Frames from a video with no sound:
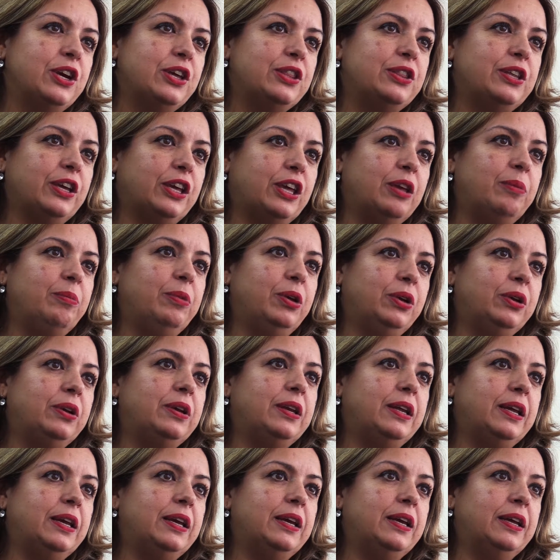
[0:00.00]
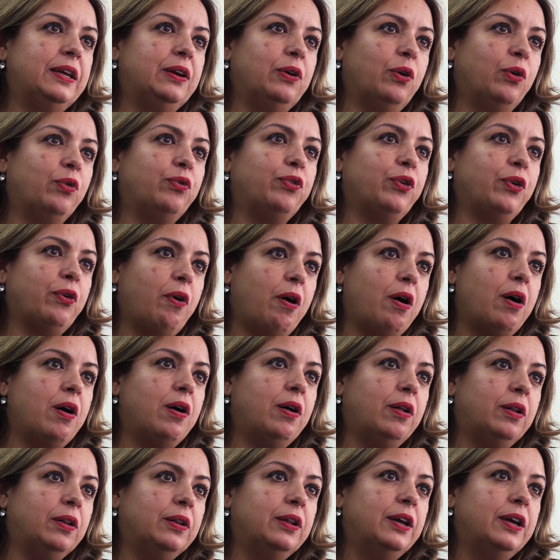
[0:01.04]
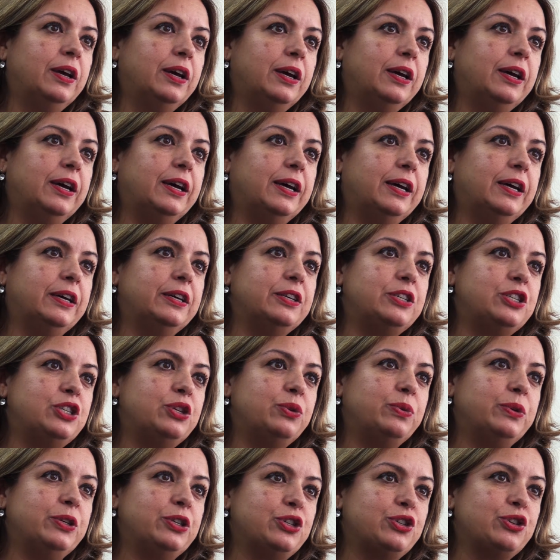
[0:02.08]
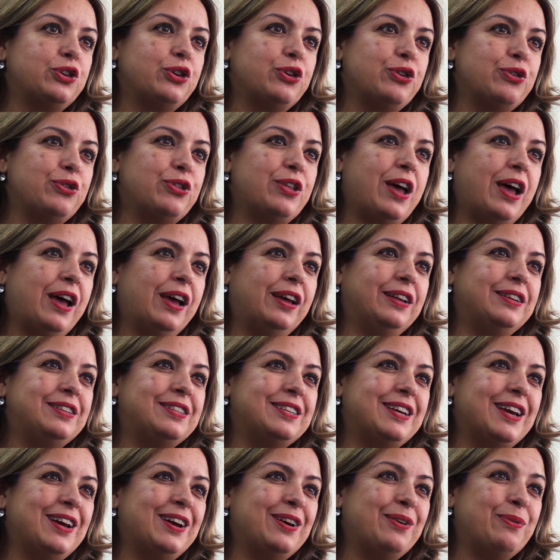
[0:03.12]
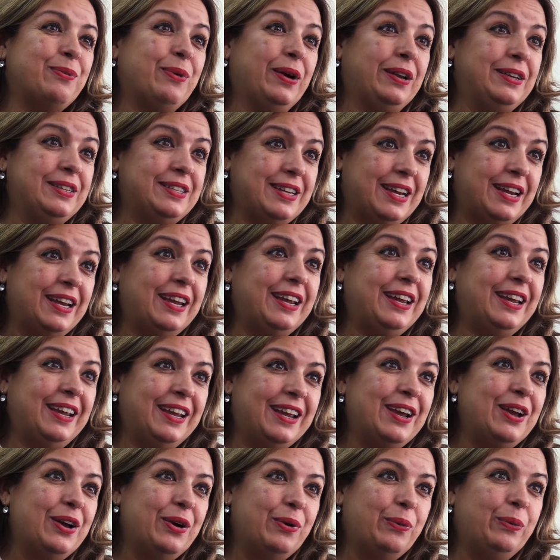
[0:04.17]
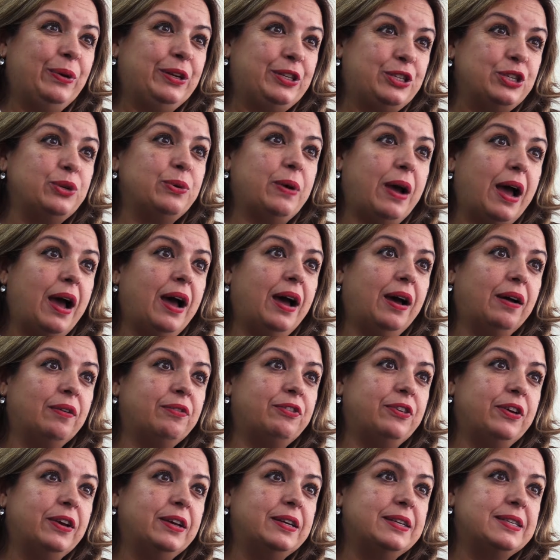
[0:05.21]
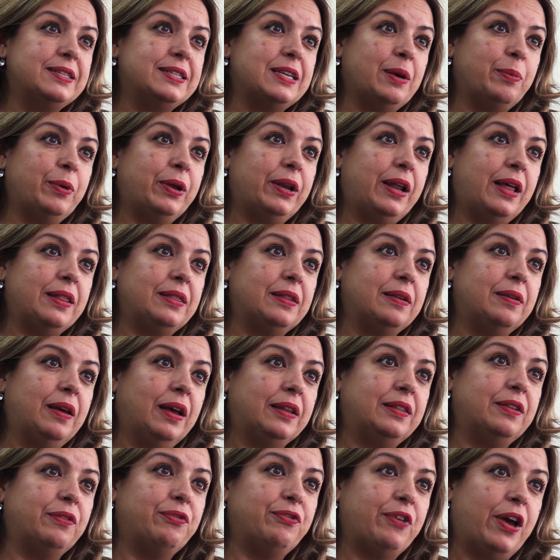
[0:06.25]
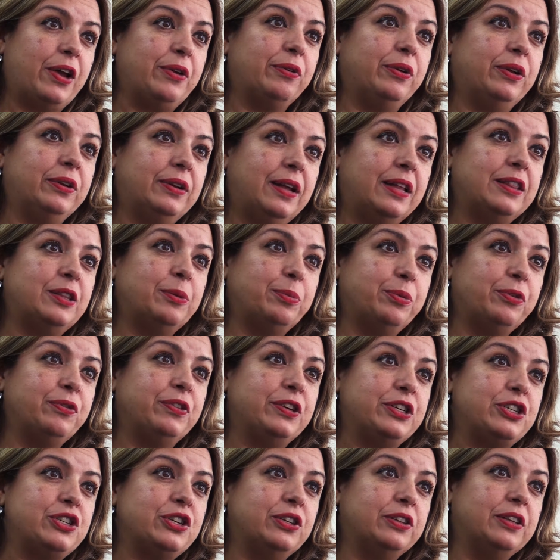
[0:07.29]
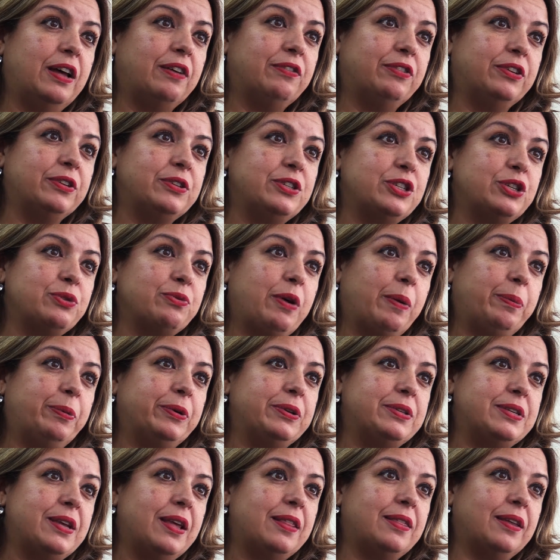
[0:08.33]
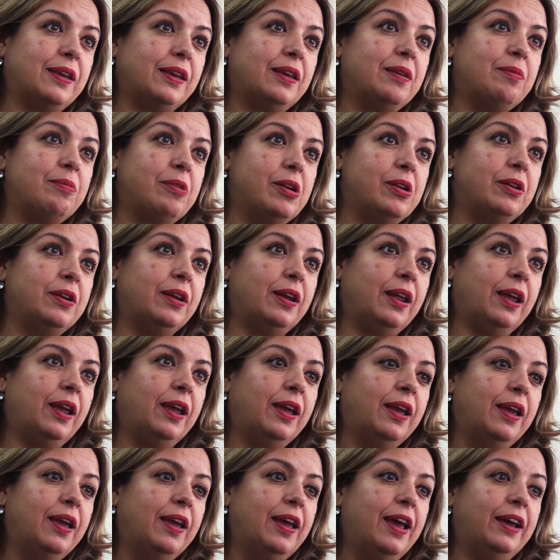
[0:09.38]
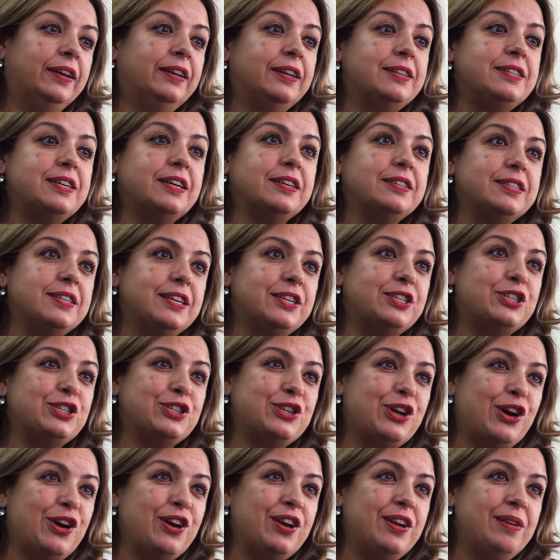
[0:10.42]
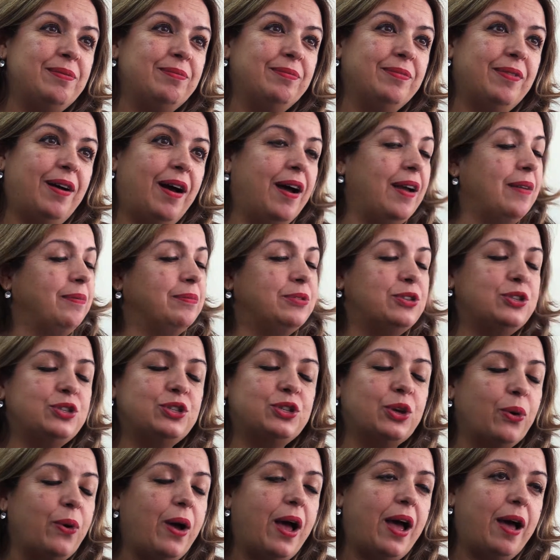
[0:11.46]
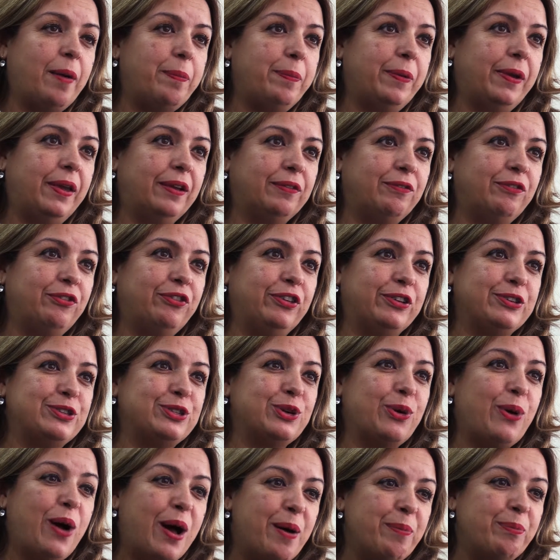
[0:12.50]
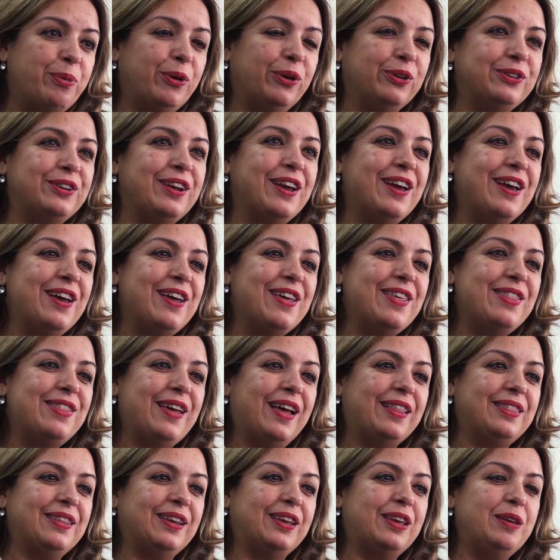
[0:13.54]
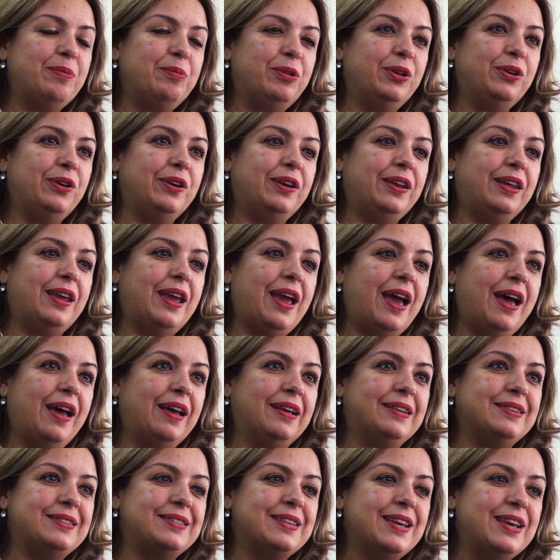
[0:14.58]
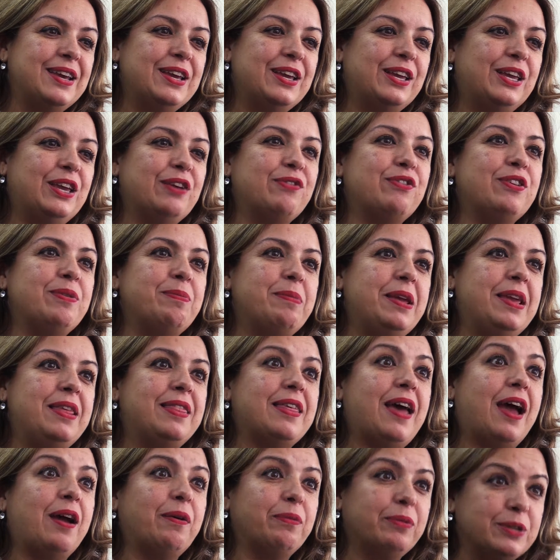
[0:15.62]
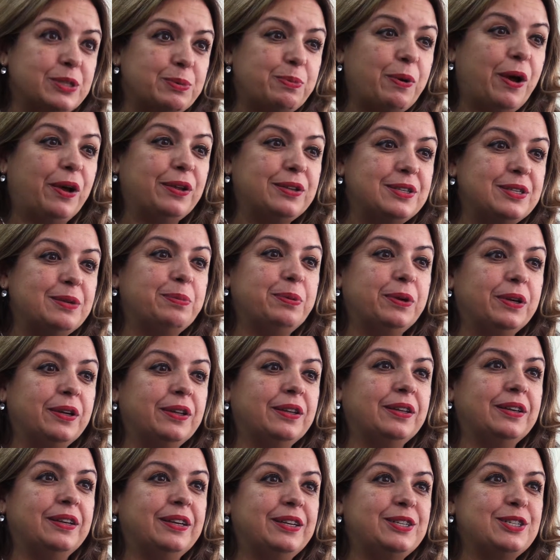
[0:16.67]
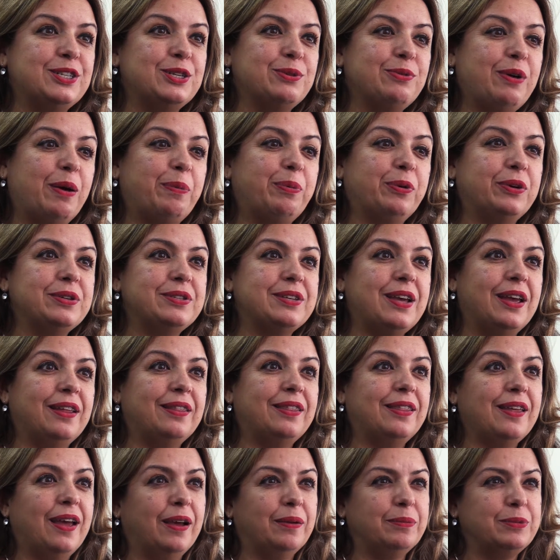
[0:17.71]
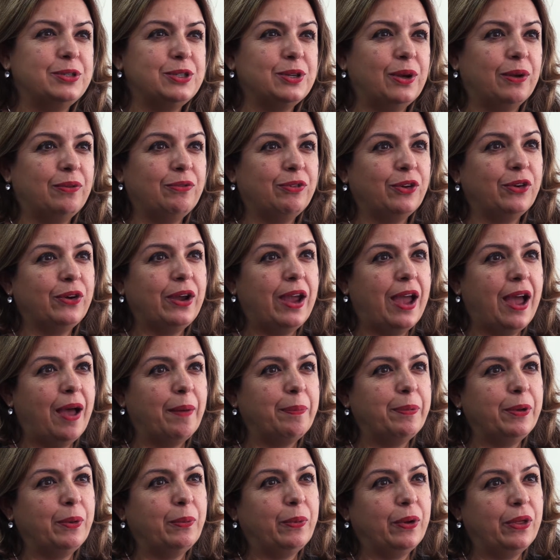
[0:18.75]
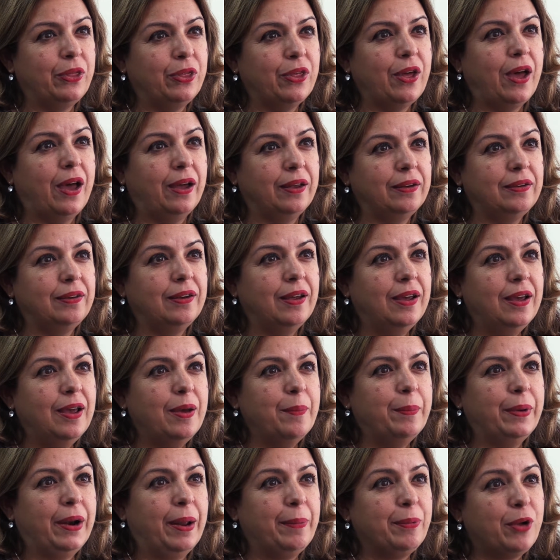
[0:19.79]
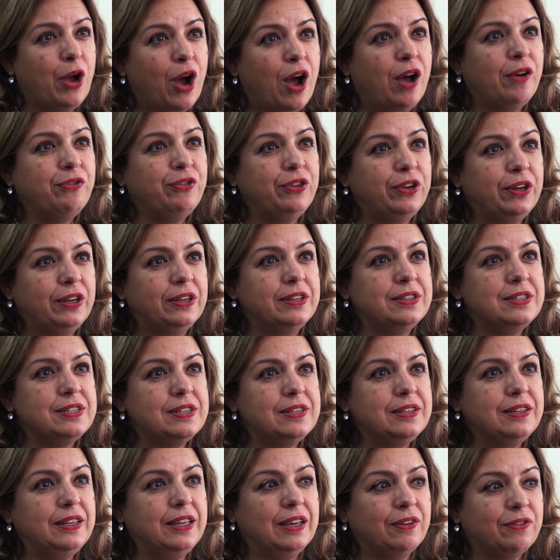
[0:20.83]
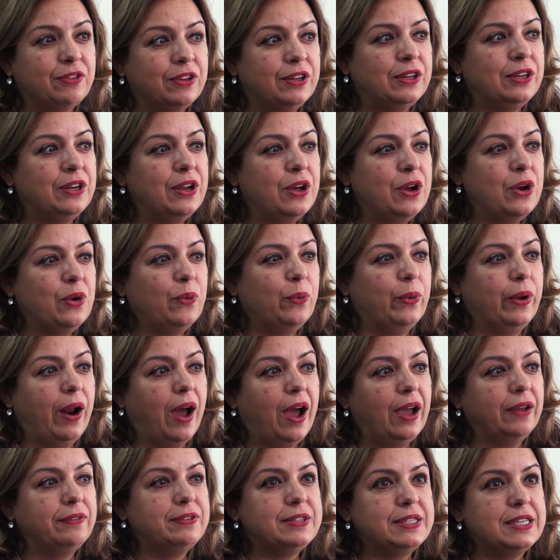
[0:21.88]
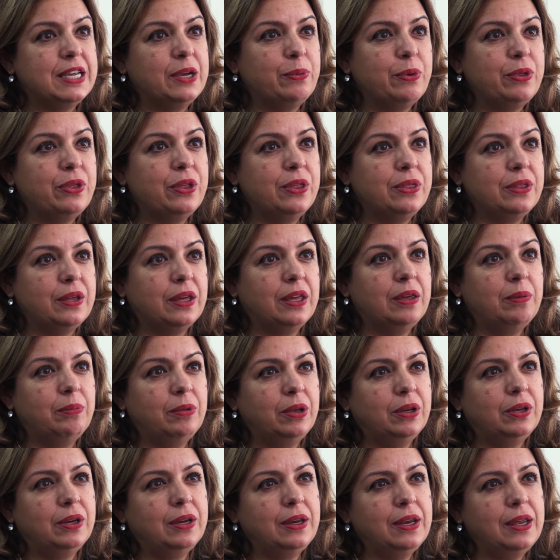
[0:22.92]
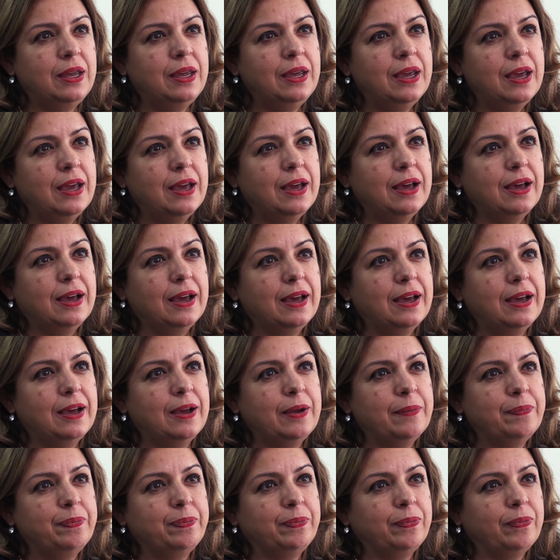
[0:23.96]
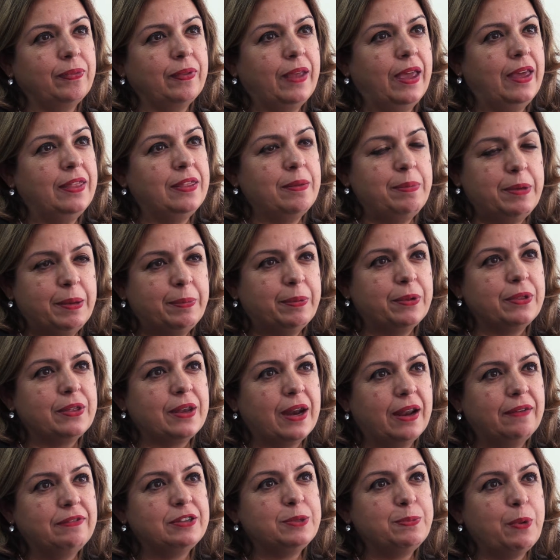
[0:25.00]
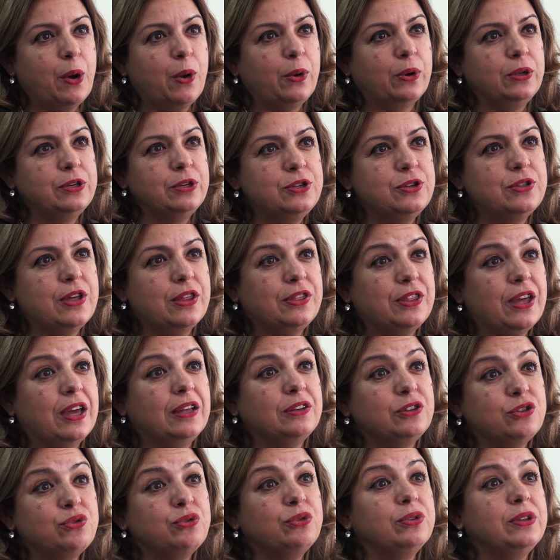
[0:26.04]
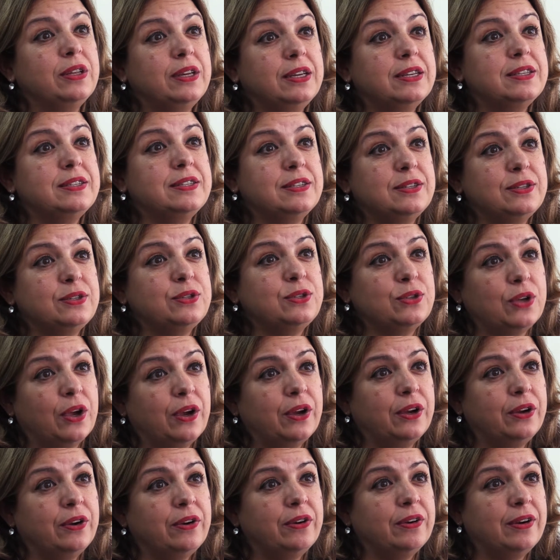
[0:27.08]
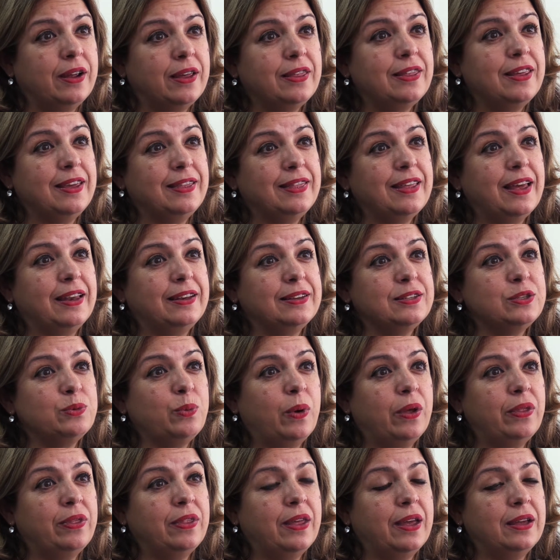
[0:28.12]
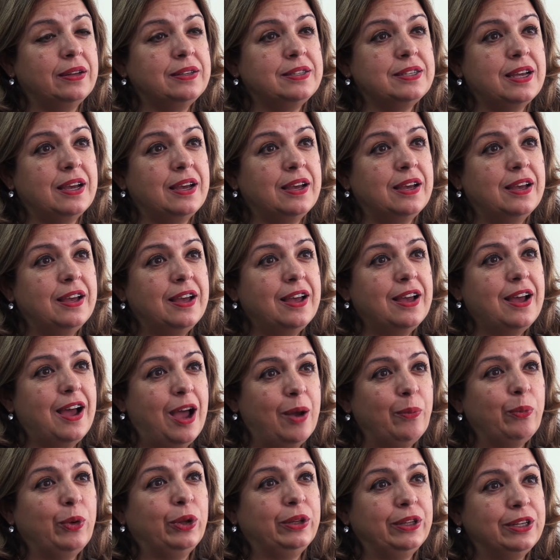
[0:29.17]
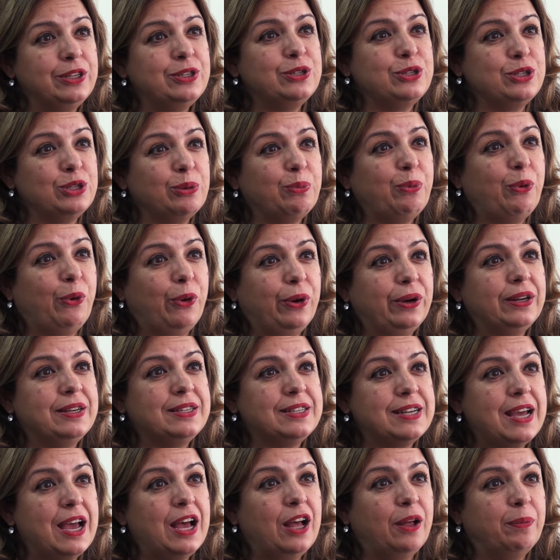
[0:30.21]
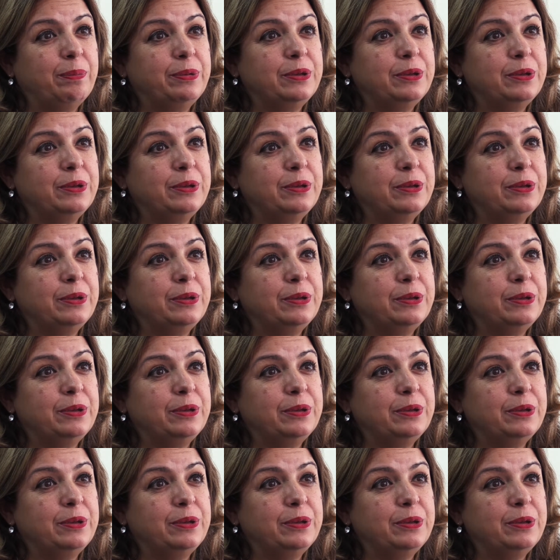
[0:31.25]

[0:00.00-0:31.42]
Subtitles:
the community overall to ensure that one day we do have someone at the federal and at the provincial level to represent the community. And until such time, I'm so happy and feel so humbled that the community has given me that responsibility to represent them. So I'm very happy with that. But I'm confident, given what I've seen within the community and the people that I've spoken that that truly is a desire, and I think that is one that I'm willing to support and to help